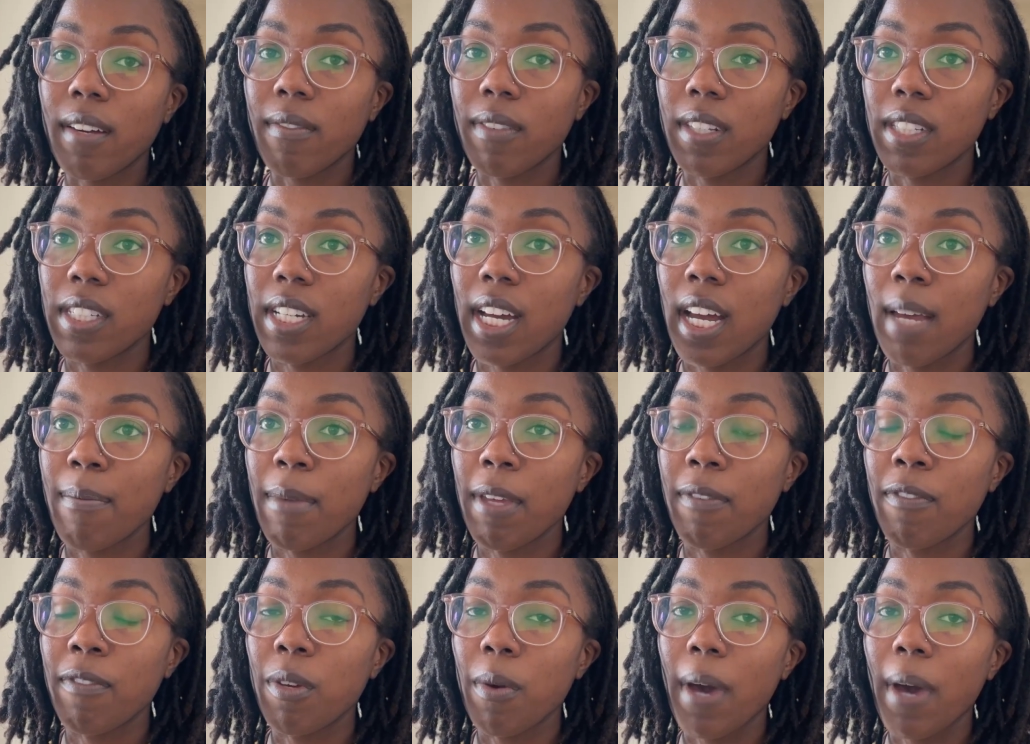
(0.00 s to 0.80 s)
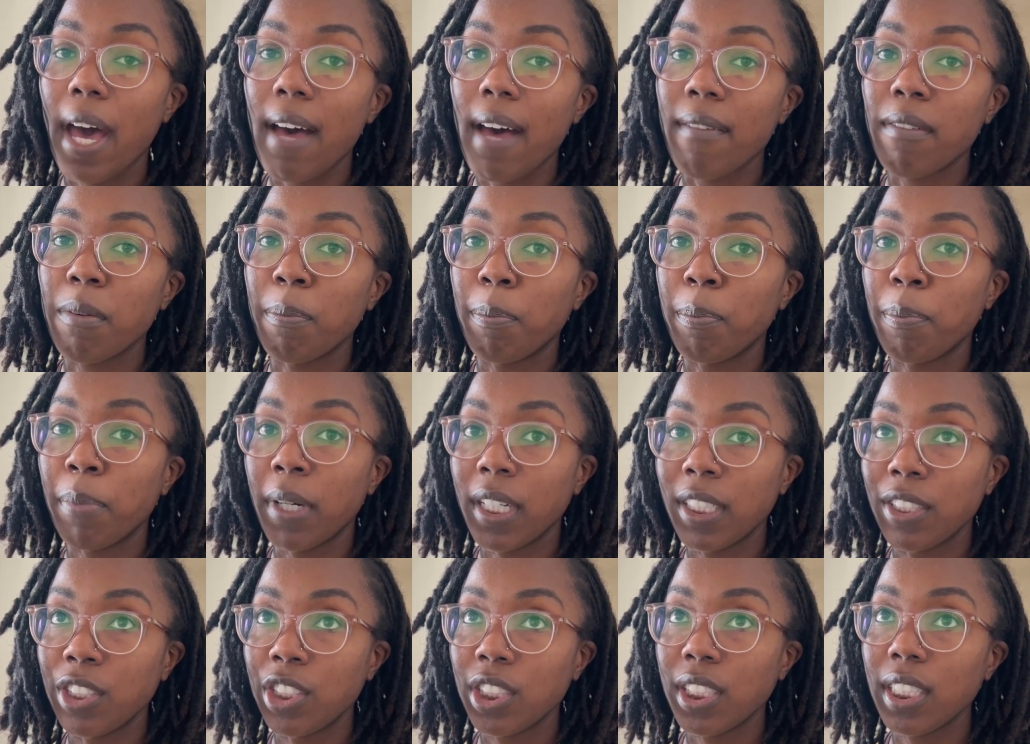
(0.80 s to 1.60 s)
of the time, if you have a
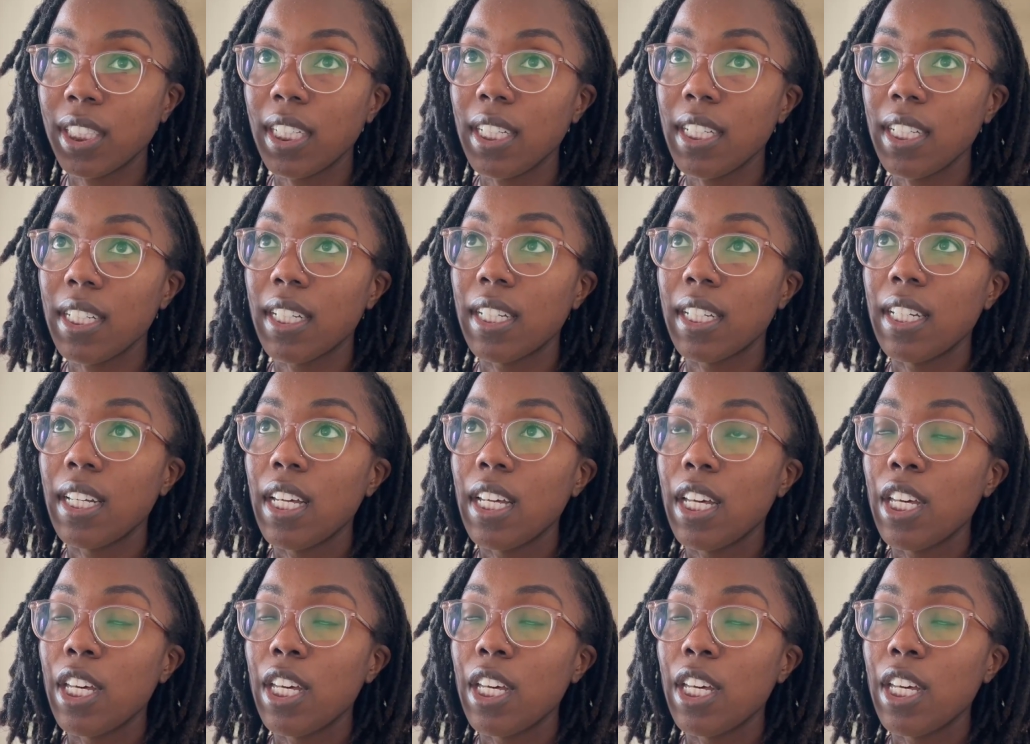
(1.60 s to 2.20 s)
budget,